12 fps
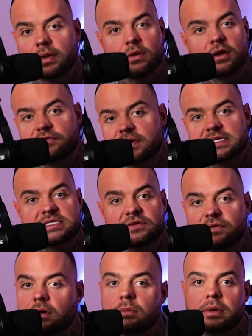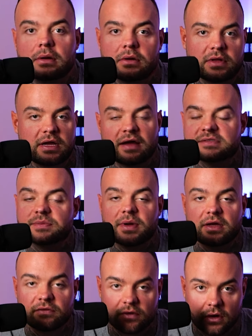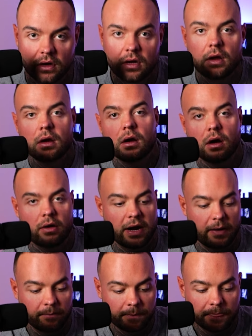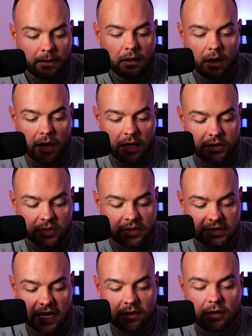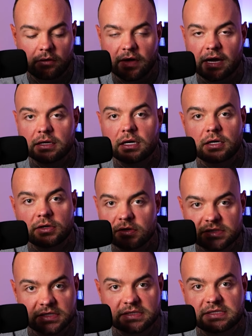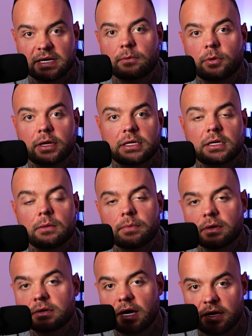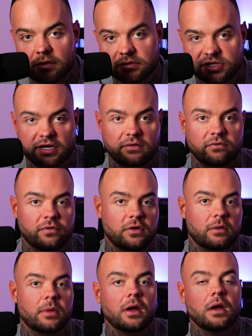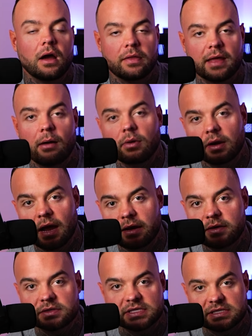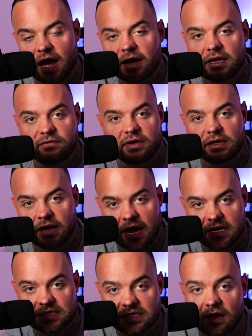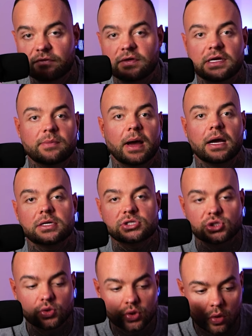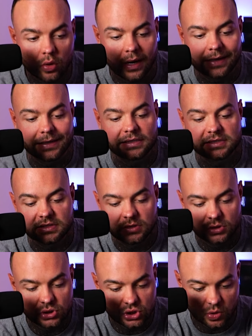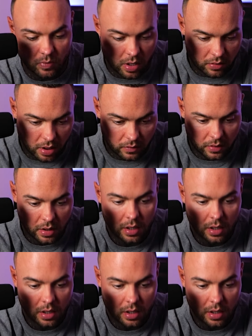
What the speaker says: built it on a fancy form builder that you have to pay for. All right. And you can download that. You can use it as a template. You can build out your own check-in form, and that will allow you to start giving A-star feedback to your clients tomorrow.